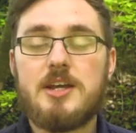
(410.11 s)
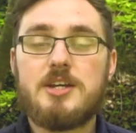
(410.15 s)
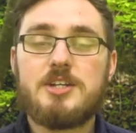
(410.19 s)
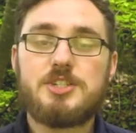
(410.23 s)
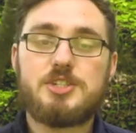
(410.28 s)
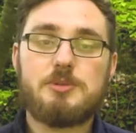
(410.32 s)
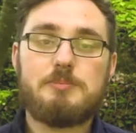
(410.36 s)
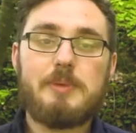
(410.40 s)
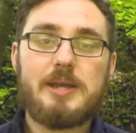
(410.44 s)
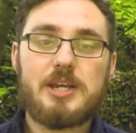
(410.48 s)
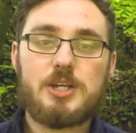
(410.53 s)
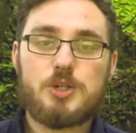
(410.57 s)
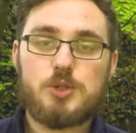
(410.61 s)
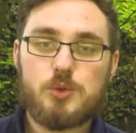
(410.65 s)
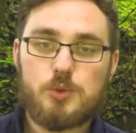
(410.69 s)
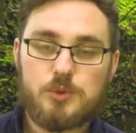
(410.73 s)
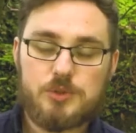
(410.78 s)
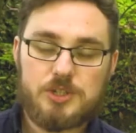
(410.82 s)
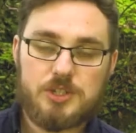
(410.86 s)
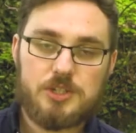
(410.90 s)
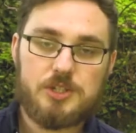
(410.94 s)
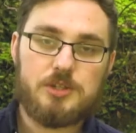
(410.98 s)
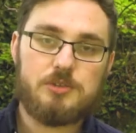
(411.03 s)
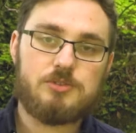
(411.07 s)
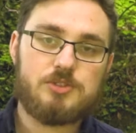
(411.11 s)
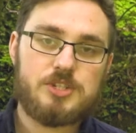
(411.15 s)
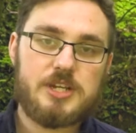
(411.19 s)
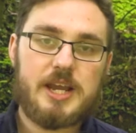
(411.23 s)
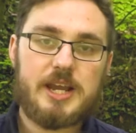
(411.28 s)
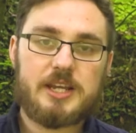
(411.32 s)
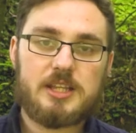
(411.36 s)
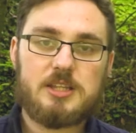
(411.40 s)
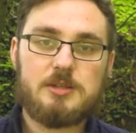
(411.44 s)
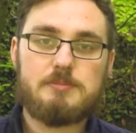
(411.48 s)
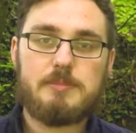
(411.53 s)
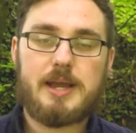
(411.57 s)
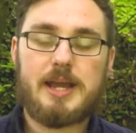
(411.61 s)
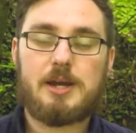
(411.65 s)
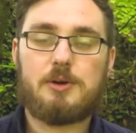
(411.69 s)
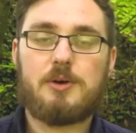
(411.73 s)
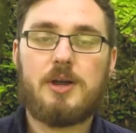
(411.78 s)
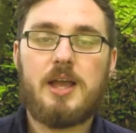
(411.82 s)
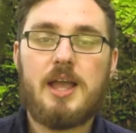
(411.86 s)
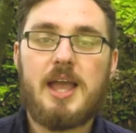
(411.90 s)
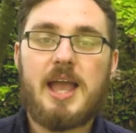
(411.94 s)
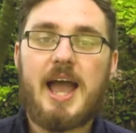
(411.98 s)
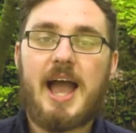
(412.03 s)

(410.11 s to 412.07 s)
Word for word: so make sure that you check them out